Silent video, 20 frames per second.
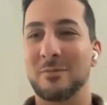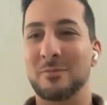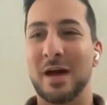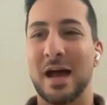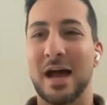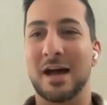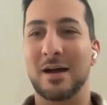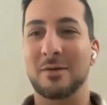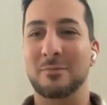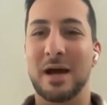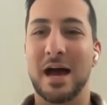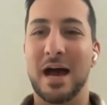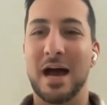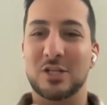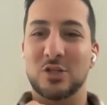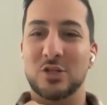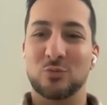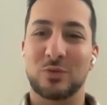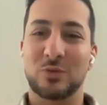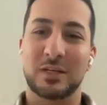
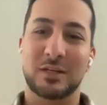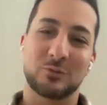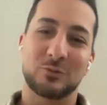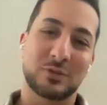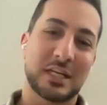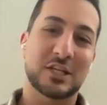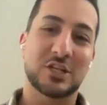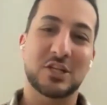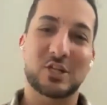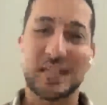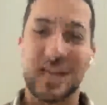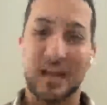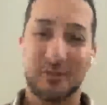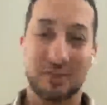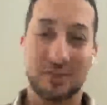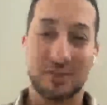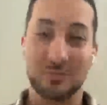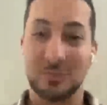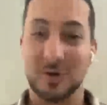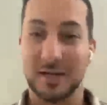batch. They just
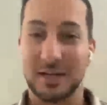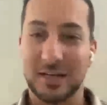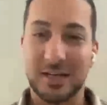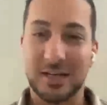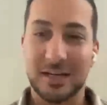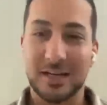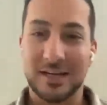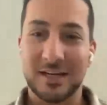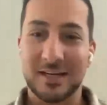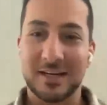gave us money,